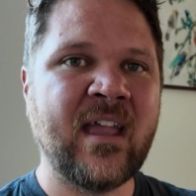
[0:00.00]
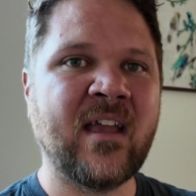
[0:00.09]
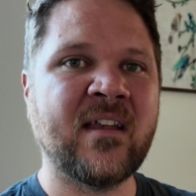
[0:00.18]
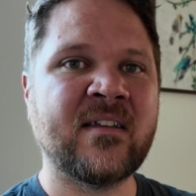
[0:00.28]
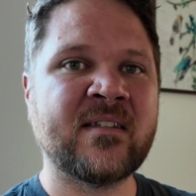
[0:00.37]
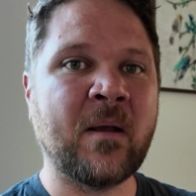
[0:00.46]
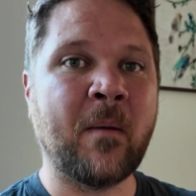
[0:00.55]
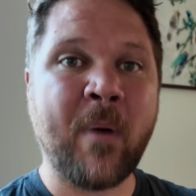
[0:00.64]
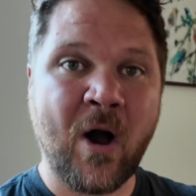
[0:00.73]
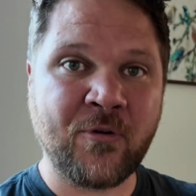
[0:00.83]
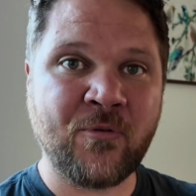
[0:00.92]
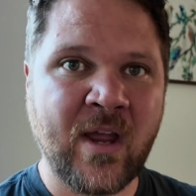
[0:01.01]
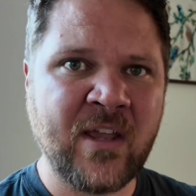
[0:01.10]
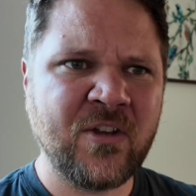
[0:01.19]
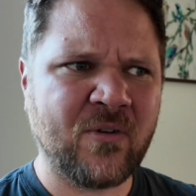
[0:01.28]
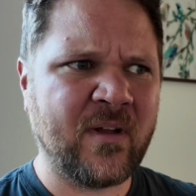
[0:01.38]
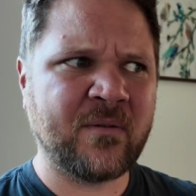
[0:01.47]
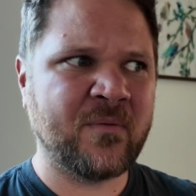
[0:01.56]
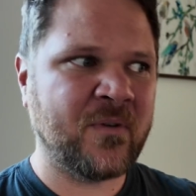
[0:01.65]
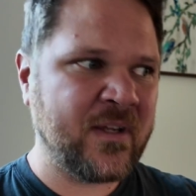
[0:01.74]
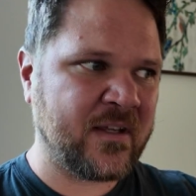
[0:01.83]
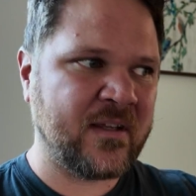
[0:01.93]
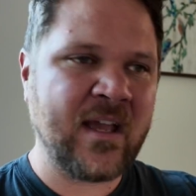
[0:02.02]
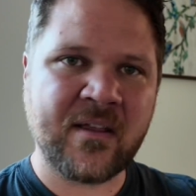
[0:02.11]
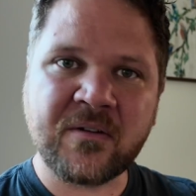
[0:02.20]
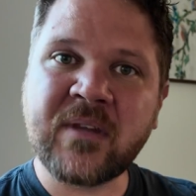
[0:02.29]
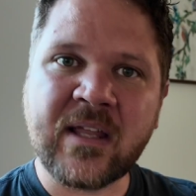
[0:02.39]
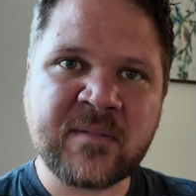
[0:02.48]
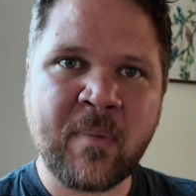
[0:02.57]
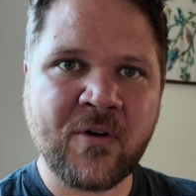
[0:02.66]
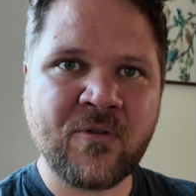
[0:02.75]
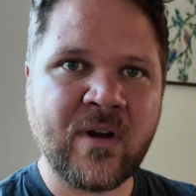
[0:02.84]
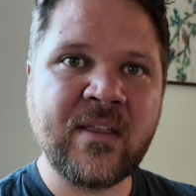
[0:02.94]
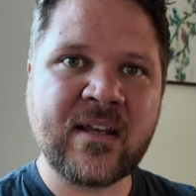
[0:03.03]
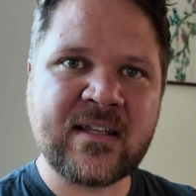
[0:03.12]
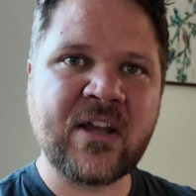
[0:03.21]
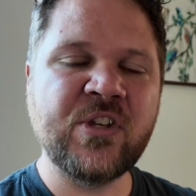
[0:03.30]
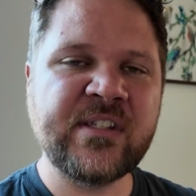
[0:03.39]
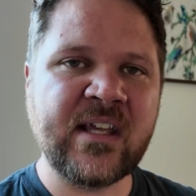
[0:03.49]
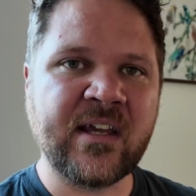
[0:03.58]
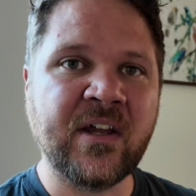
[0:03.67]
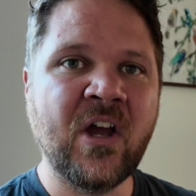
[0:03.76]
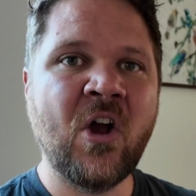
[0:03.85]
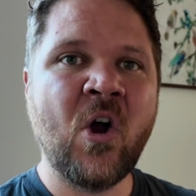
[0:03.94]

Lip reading: It's Oreille. You're like, well, yeah, that's Oreille. That's how you say it.